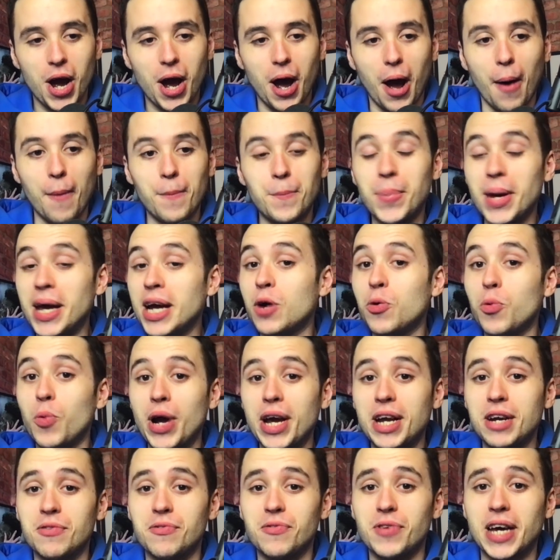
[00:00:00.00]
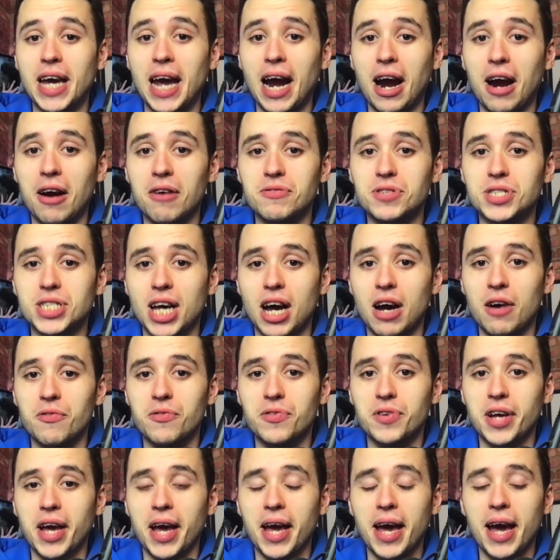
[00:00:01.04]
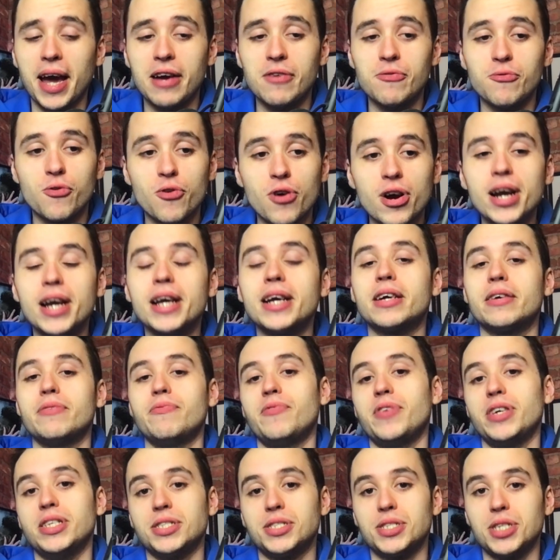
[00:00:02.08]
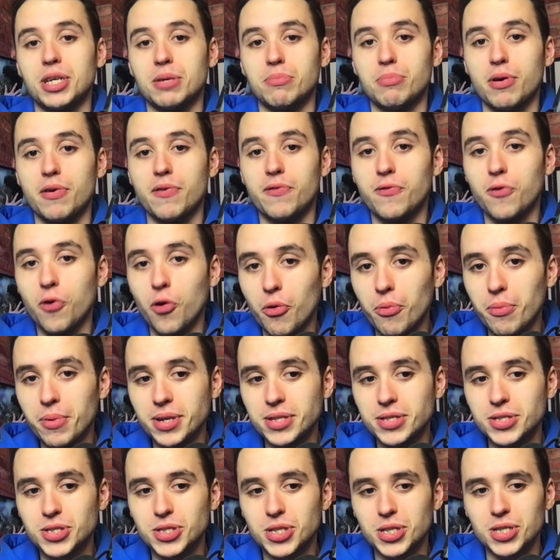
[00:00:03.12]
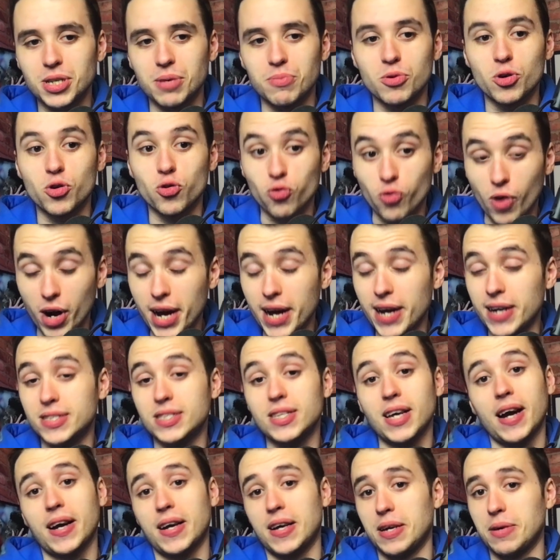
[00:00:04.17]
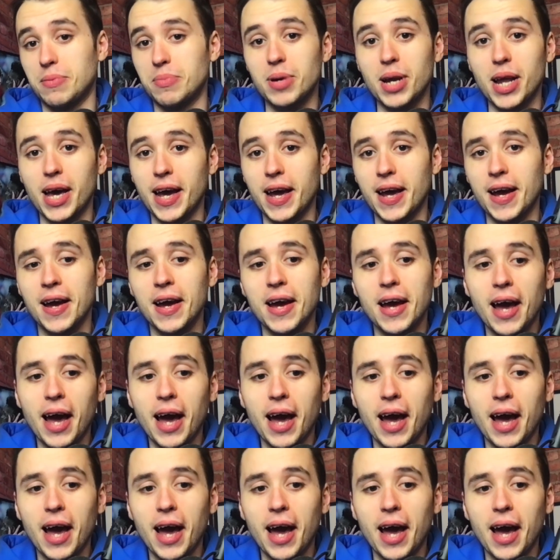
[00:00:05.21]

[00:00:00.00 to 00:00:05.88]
A big win for Gareth Southgate, a really convincing performance, some great attacking play,